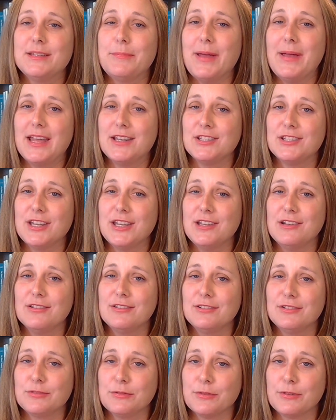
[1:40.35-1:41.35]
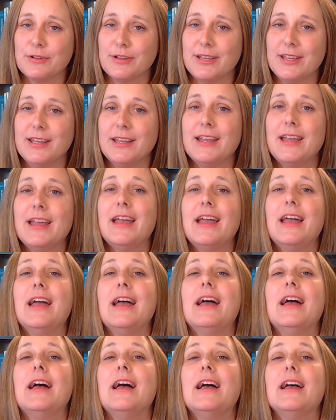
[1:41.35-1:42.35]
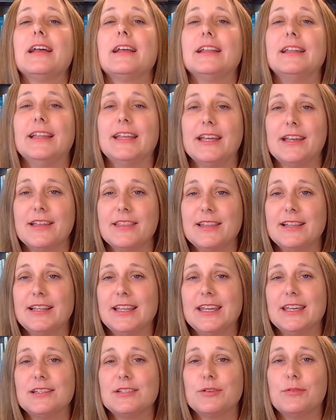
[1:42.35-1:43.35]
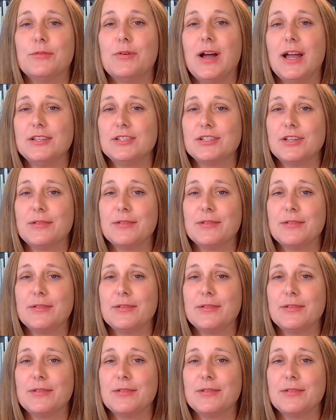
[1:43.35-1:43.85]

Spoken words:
to paginate your story, click on the link to watch